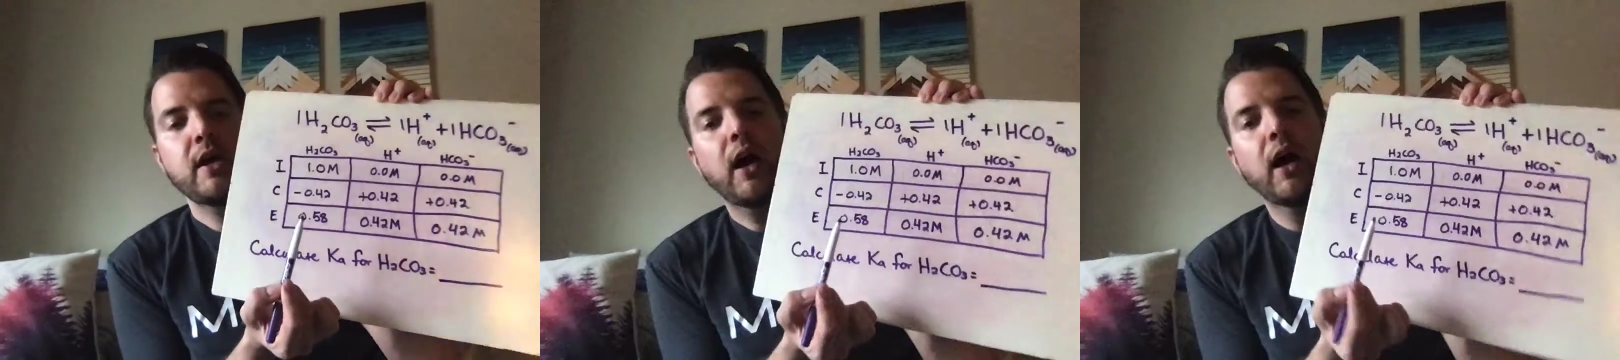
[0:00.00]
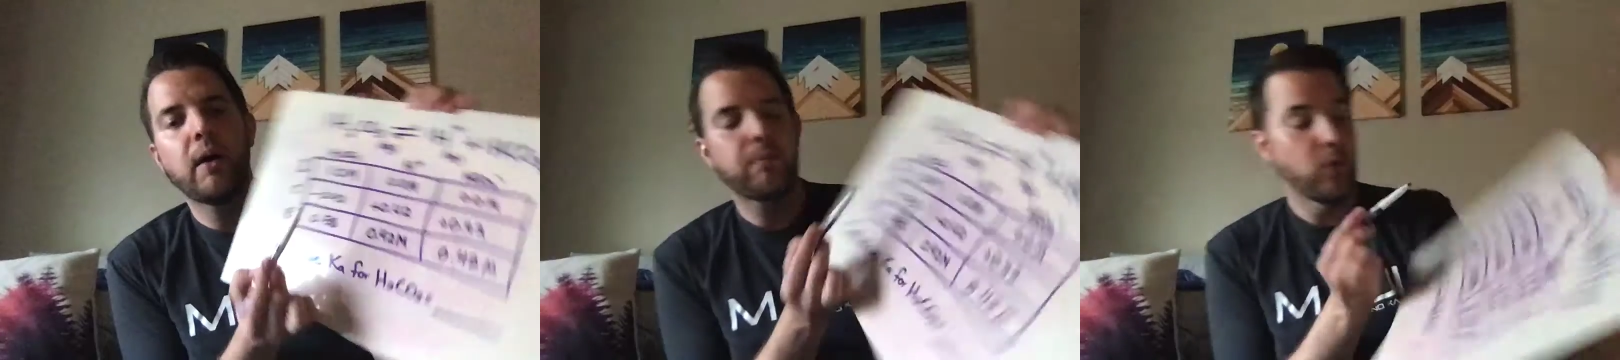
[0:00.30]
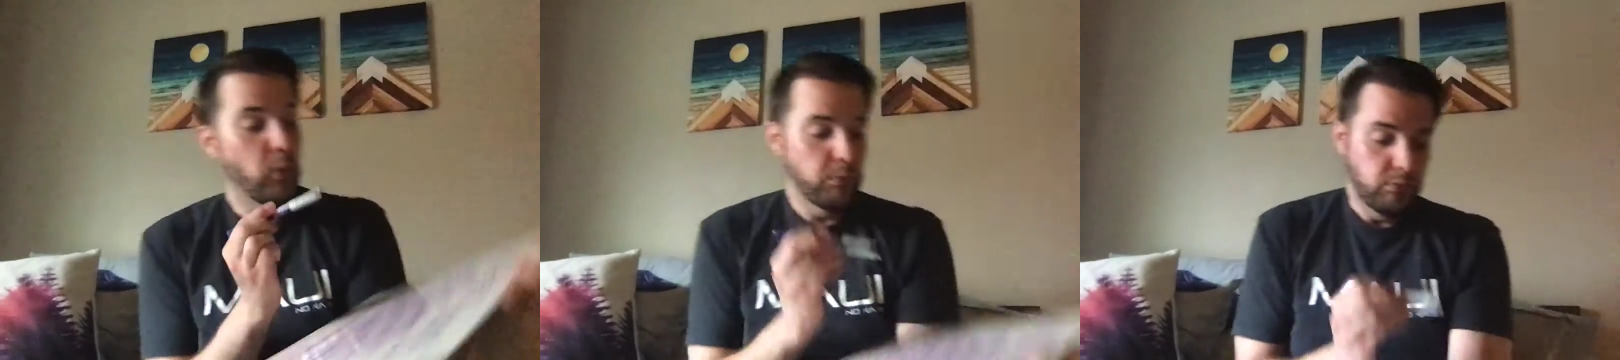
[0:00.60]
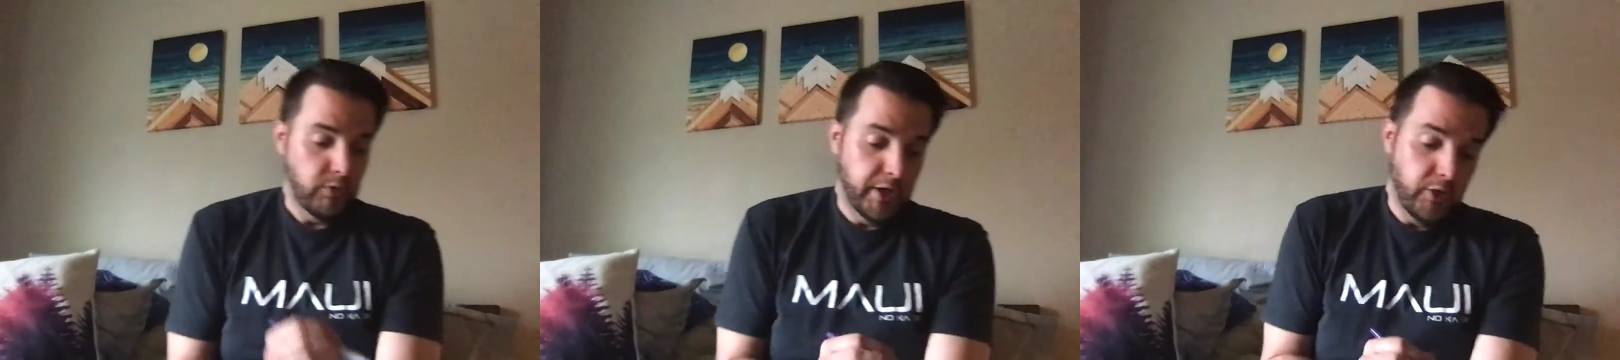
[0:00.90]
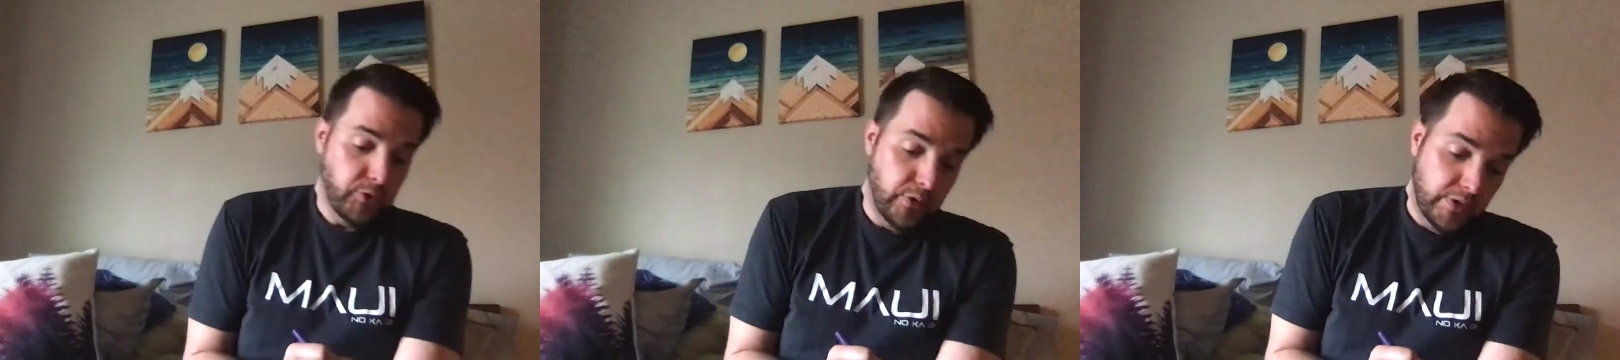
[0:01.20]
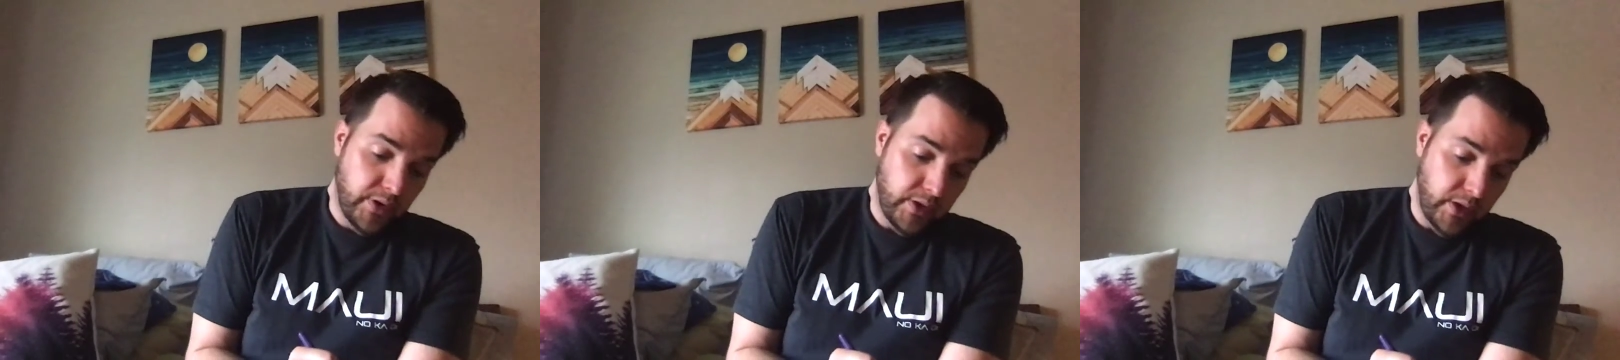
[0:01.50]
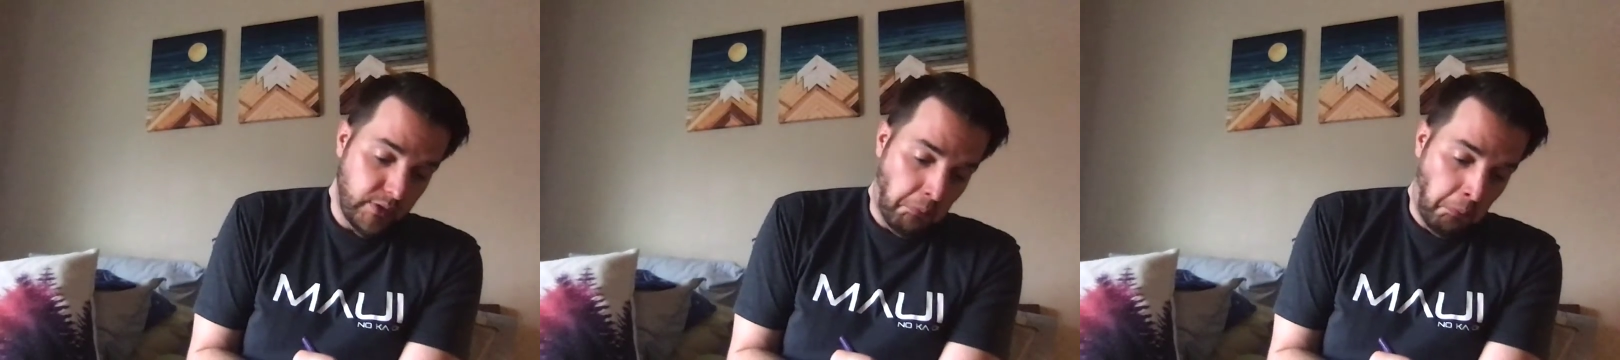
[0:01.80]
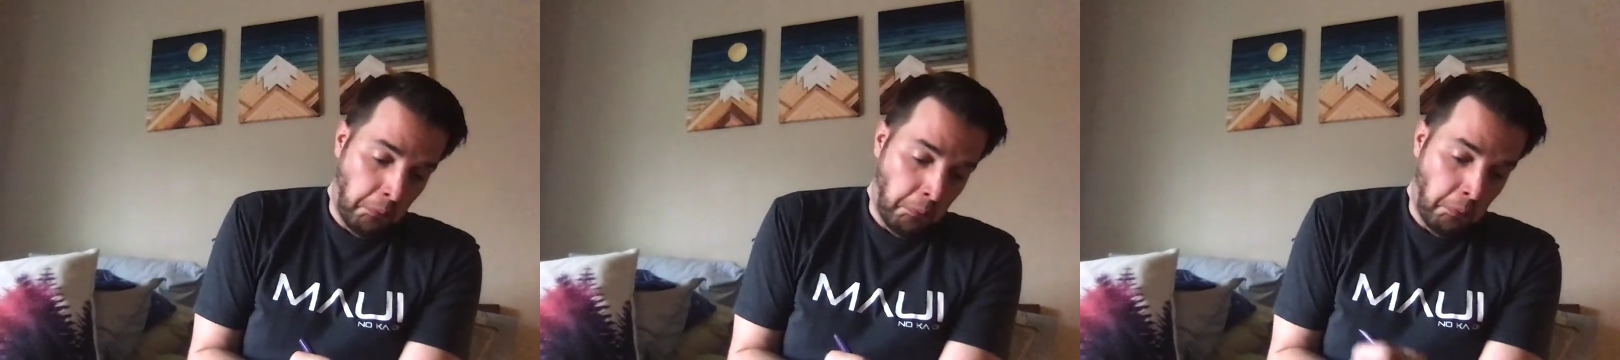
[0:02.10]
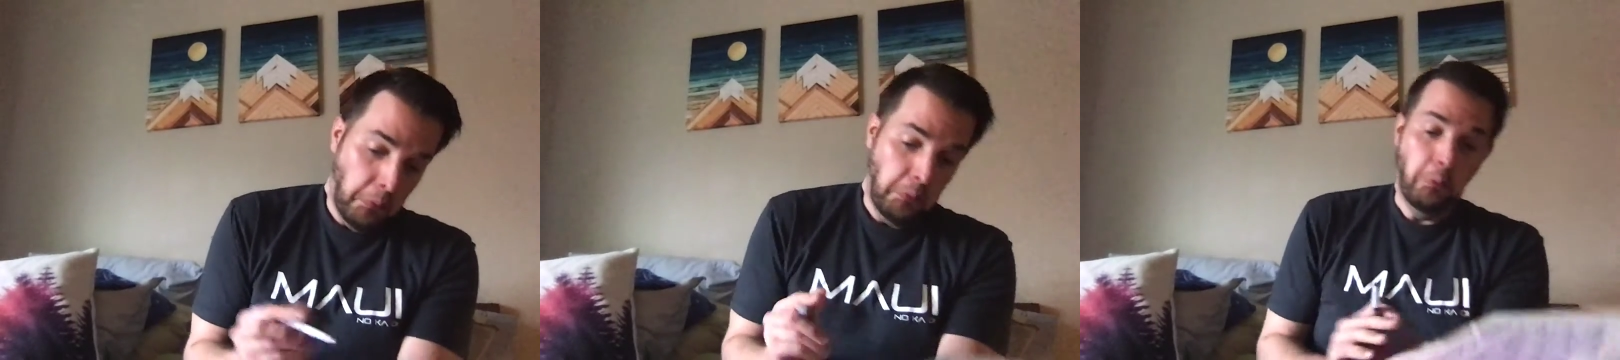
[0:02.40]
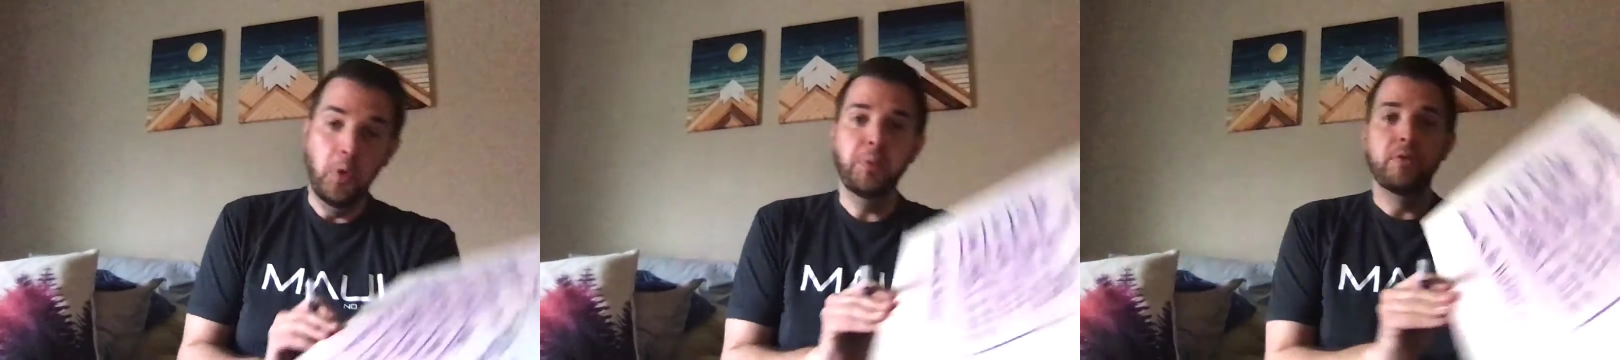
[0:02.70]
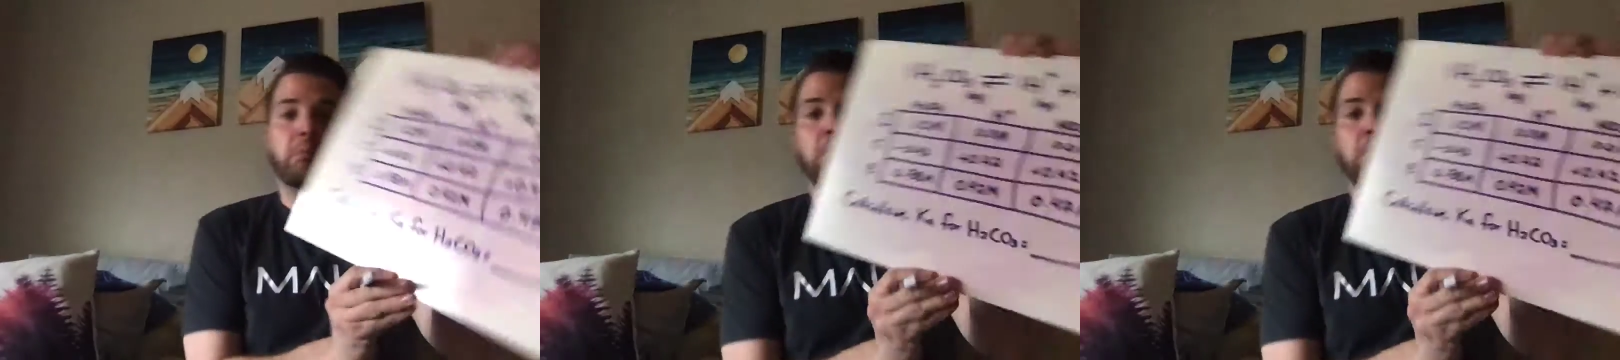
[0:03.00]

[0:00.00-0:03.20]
Ain't no unit on that. Oops.